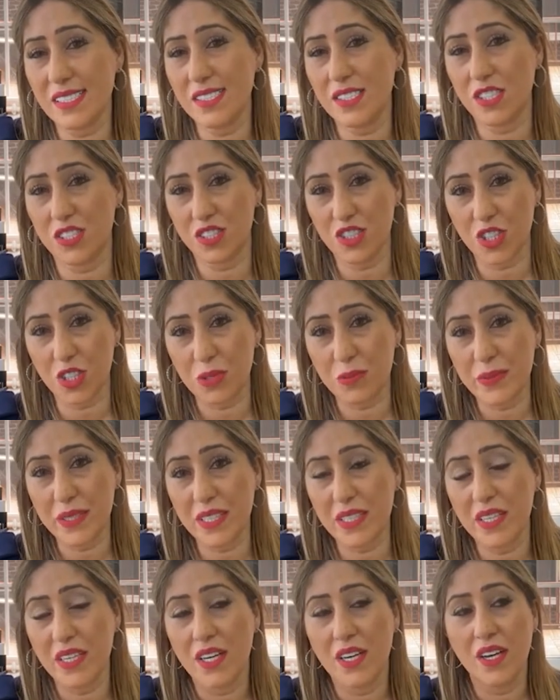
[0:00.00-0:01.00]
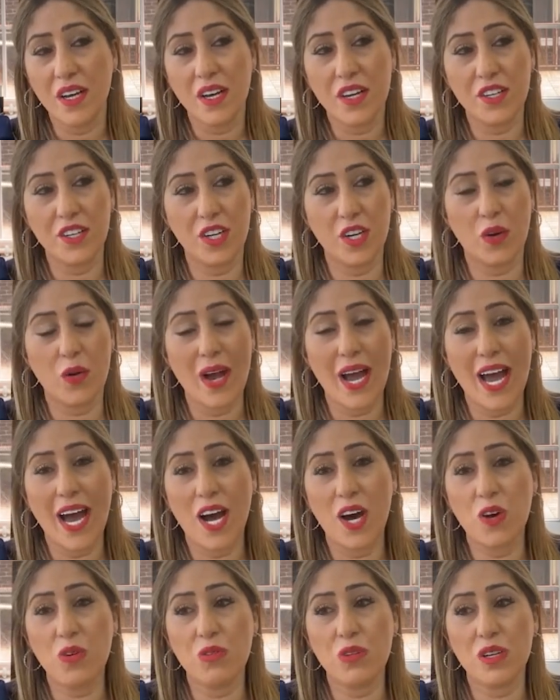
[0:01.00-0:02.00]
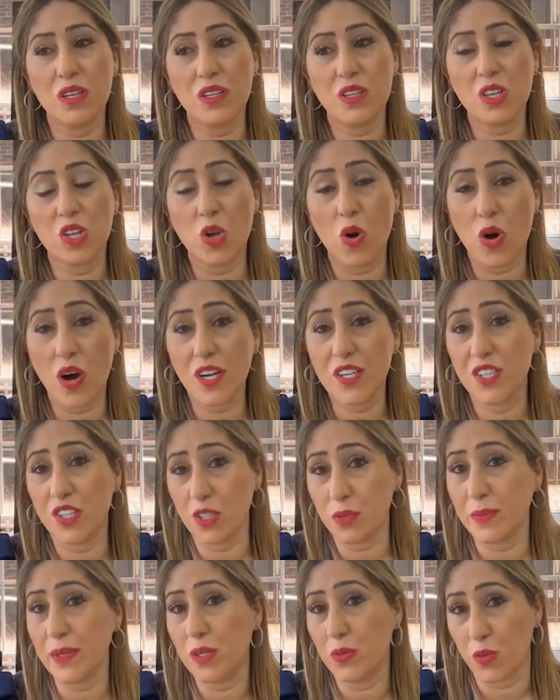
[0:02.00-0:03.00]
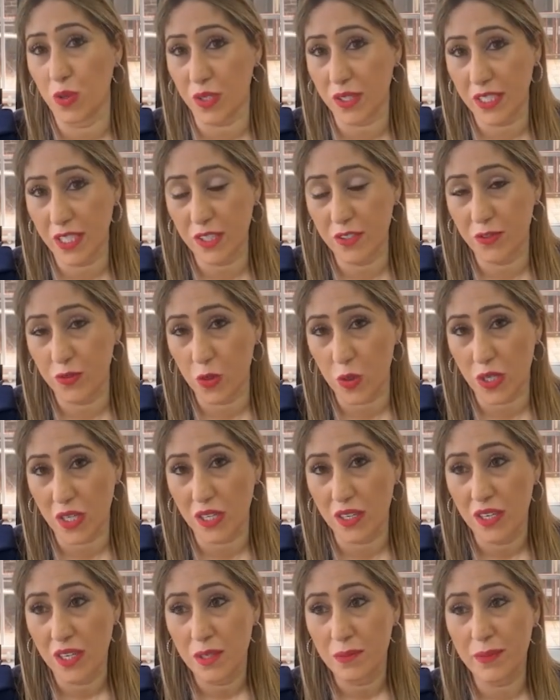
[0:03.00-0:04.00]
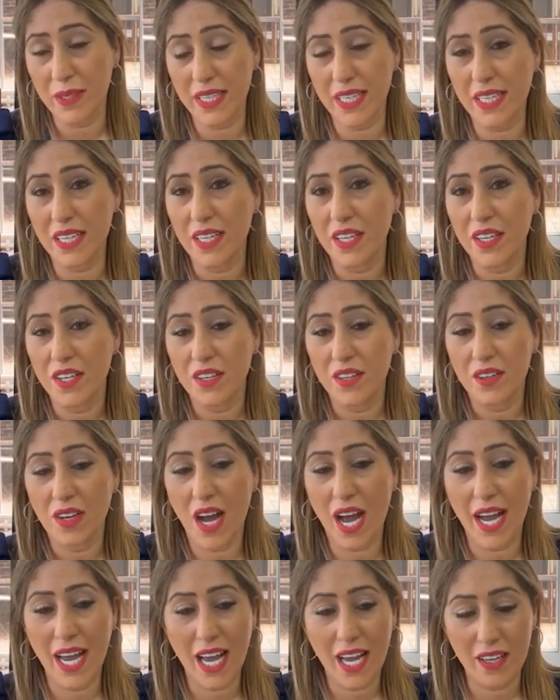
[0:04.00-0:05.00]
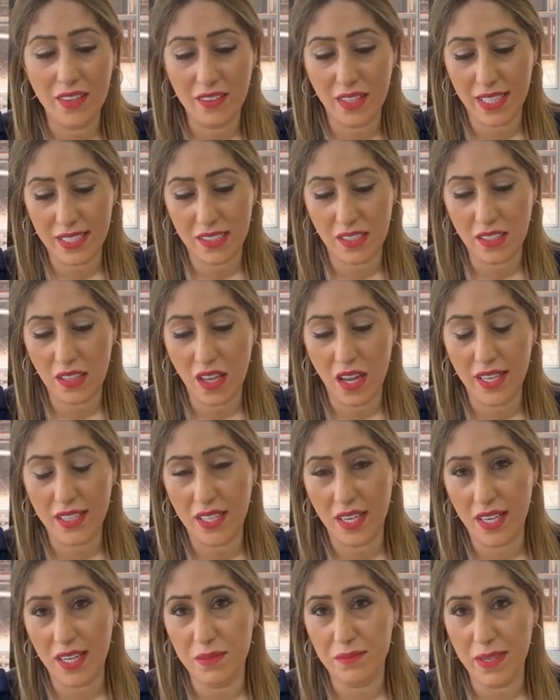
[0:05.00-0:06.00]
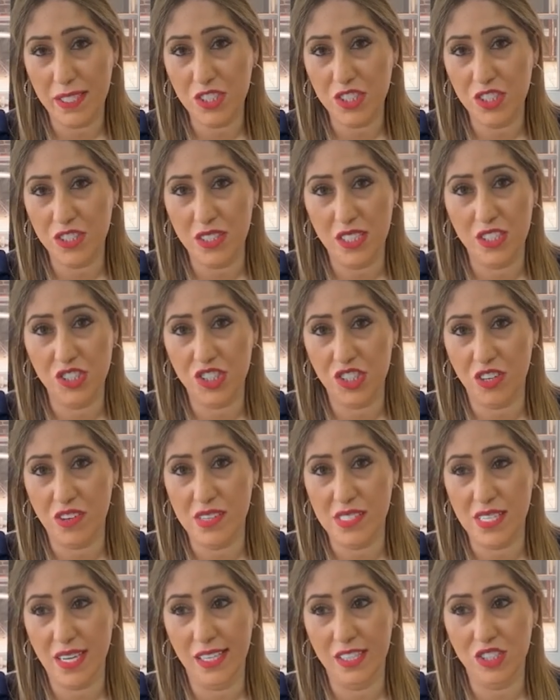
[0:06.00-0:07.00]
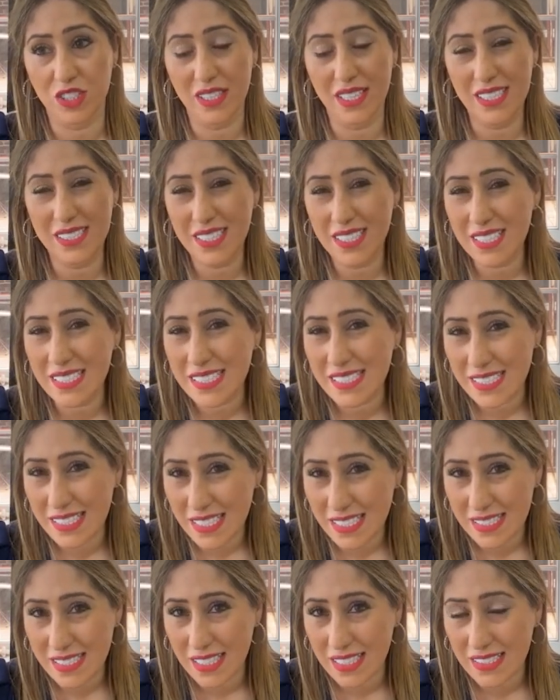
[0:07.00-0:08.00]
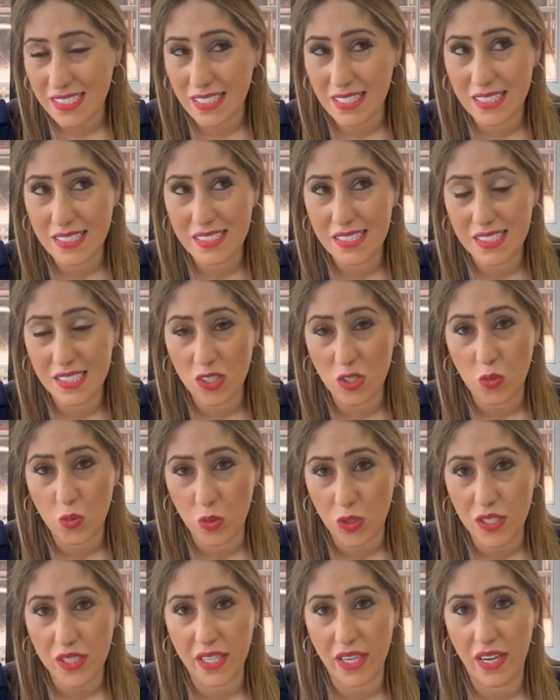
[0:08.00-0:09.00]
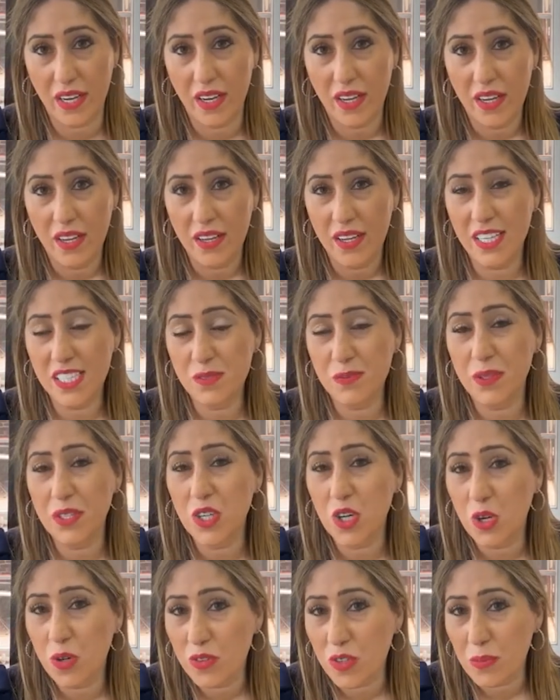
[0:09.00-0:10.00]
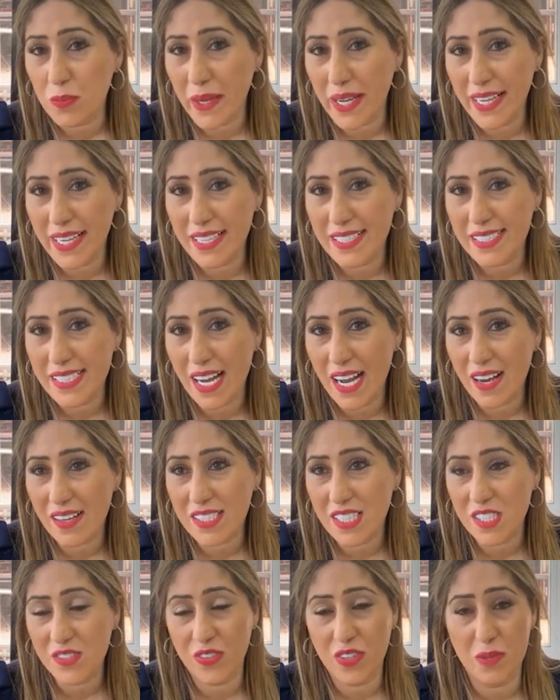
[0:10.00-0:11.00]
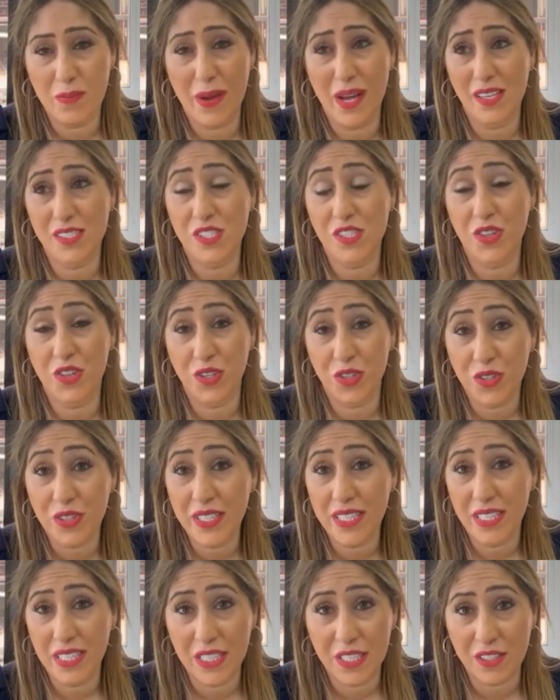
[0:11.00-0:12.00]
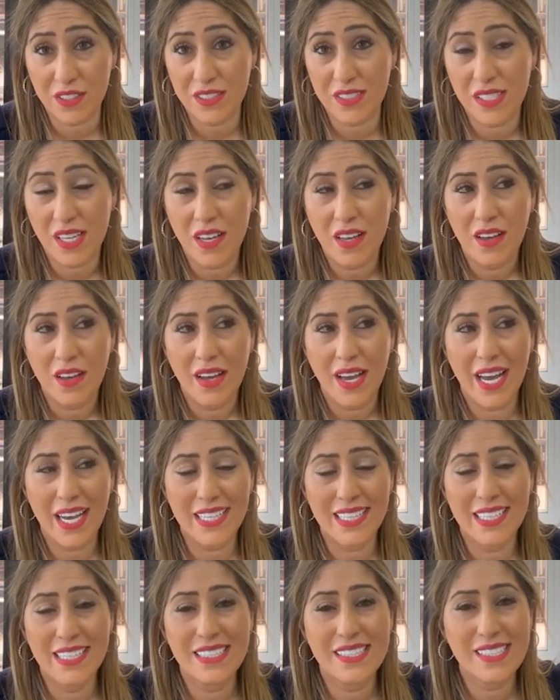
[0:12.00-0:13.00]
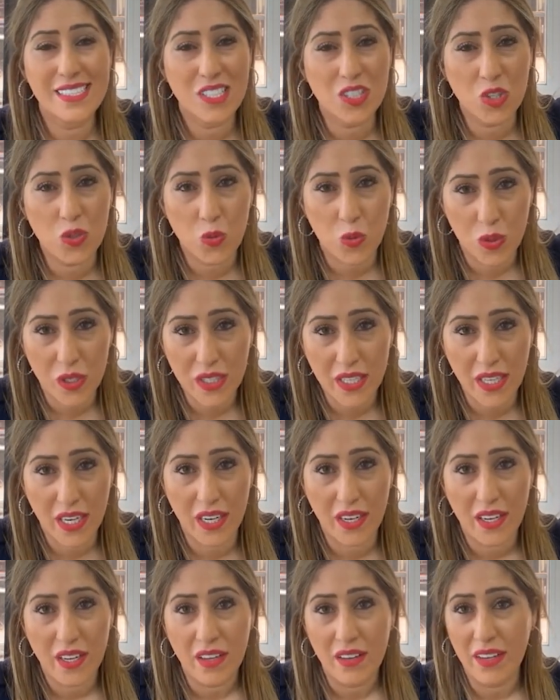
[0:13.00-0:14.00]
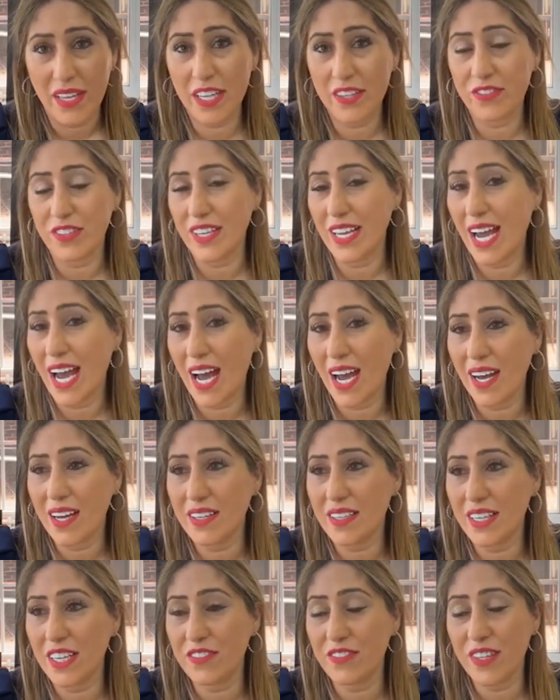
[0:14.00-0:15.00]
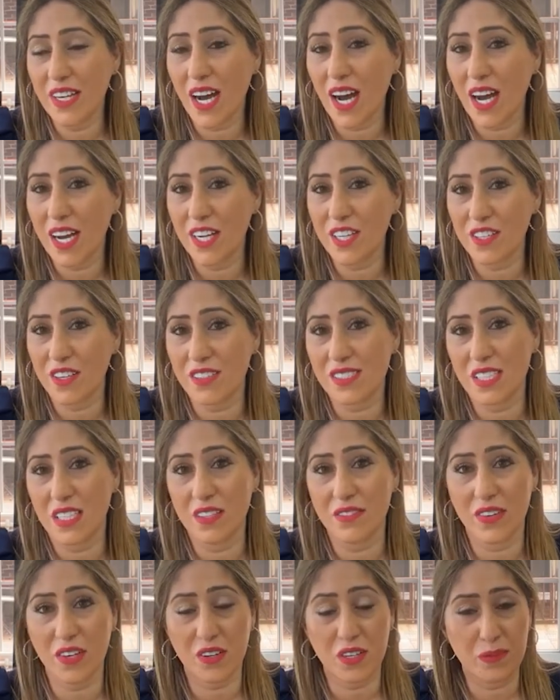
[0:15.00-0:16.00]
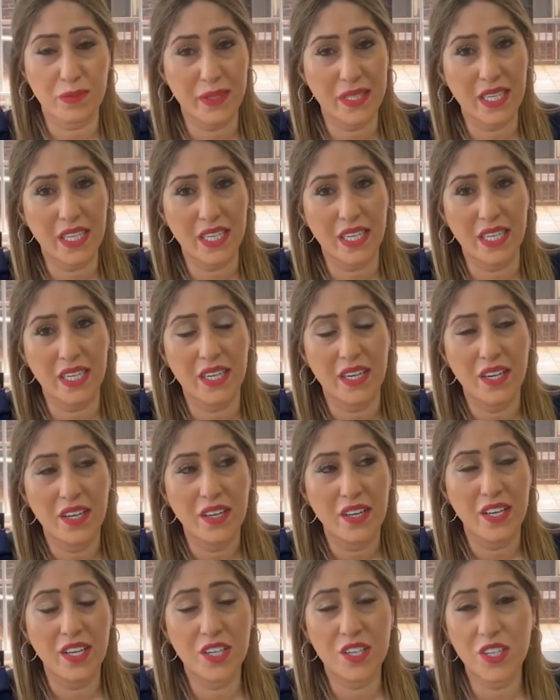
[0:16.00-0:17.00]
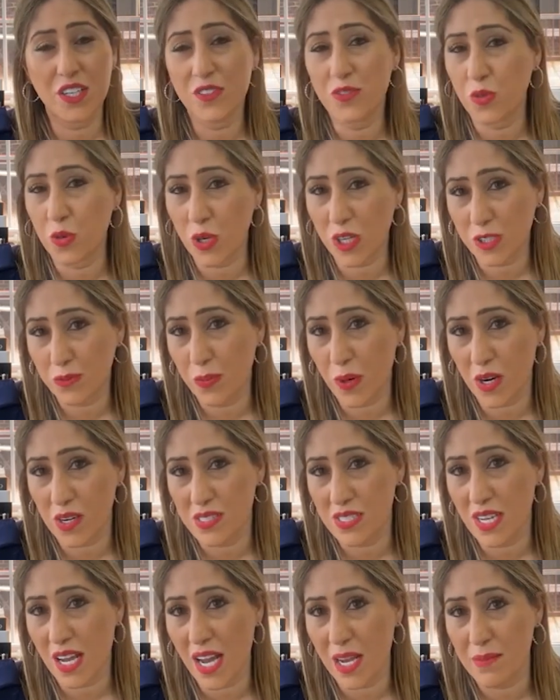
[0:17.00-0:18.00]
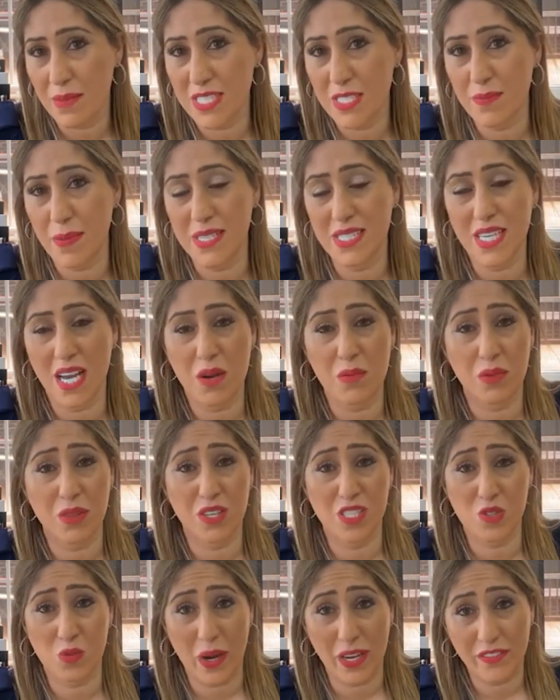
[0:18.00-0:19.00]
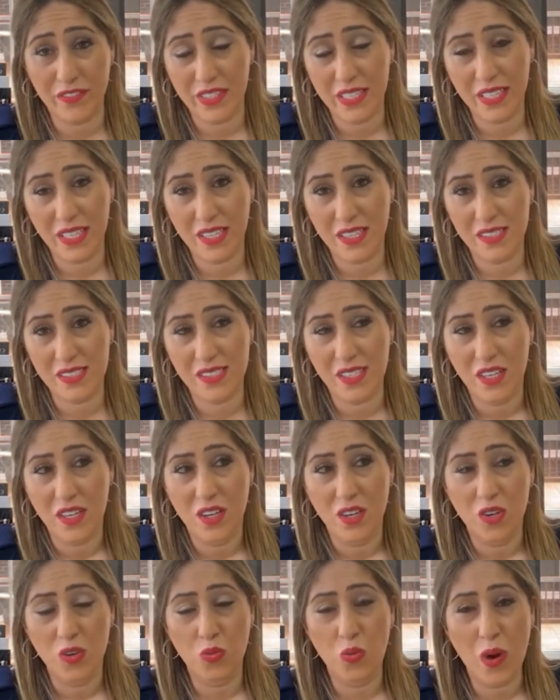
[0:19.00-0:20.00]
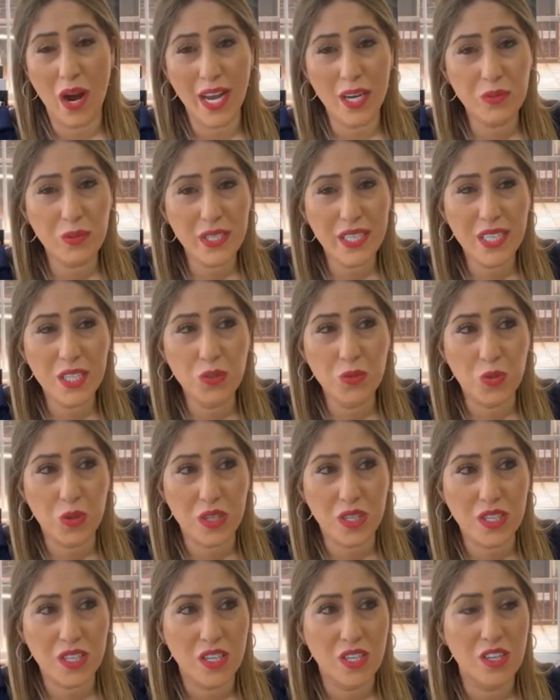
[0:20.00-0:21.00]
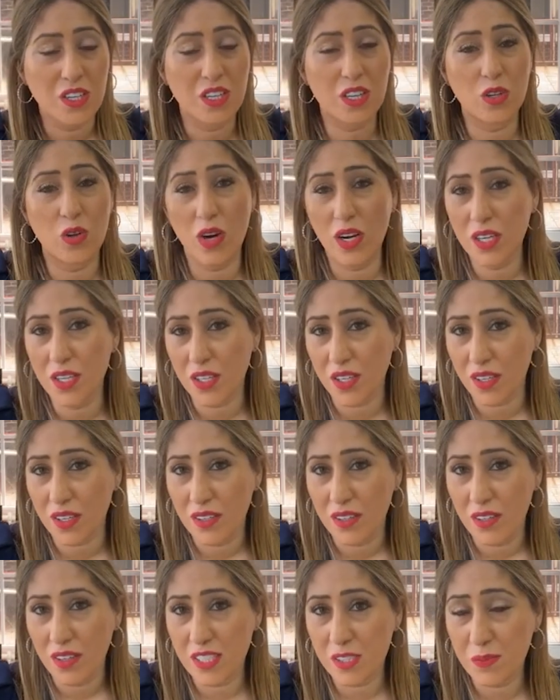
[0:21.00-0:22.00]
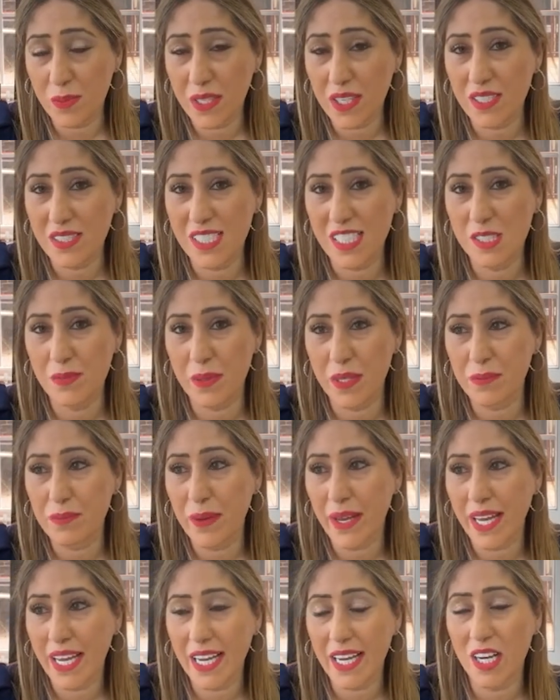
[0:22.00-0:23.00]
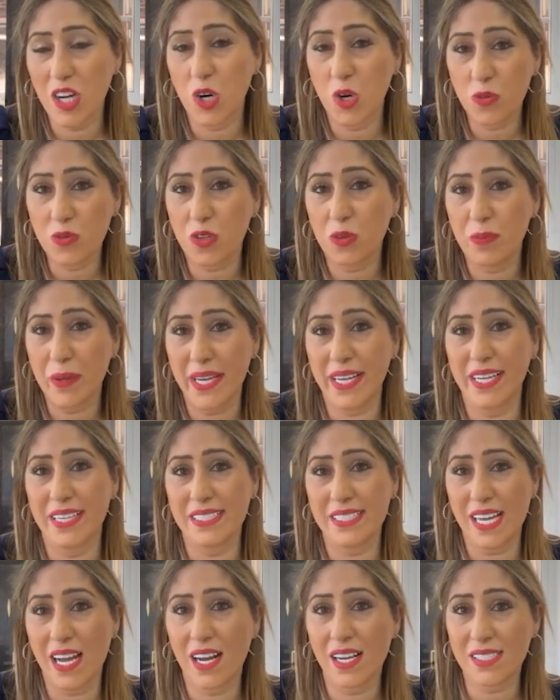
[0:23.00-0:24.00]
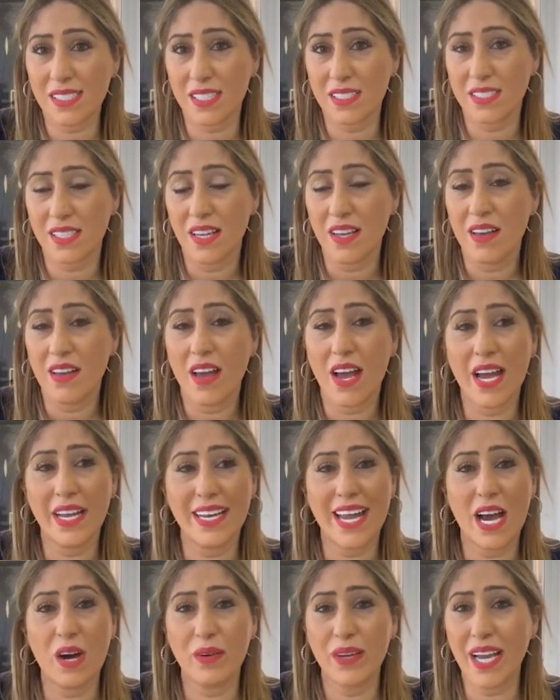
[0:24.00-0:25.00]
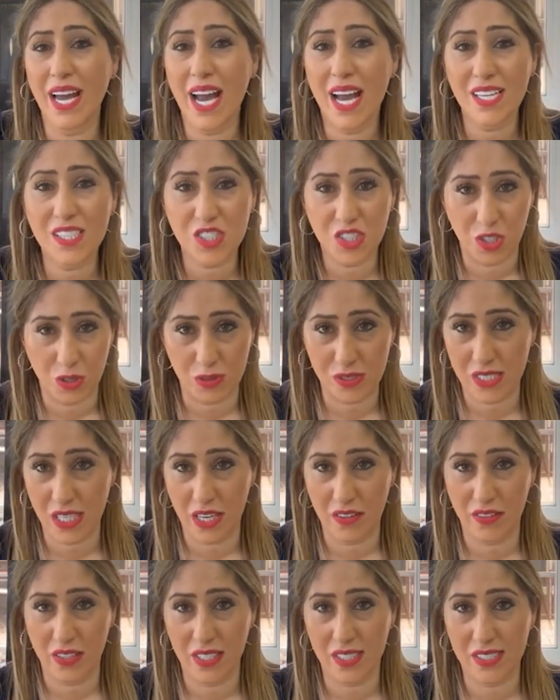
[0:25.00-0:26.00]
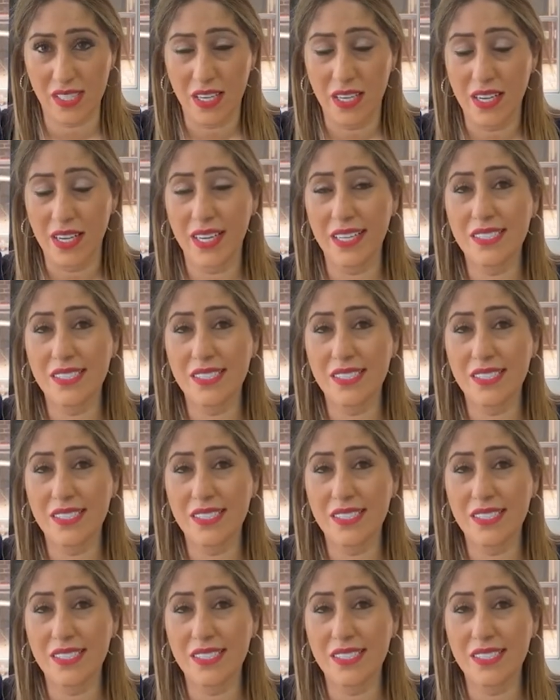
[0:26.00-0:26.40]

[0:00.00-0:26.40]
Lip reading: determine, how long you'll be working for. Meaning, I had, like the client that I mentioned, the insurance agent, he's in his 60s and he's still working. He's been overpaying in taxes for the past 30 years and he's still working. If he hired us in the very beginning, he could have worked part-time and spent time with his wife and kids. Why would he work longer? It's because he's been overpaying in taxes, and now he has no savings. He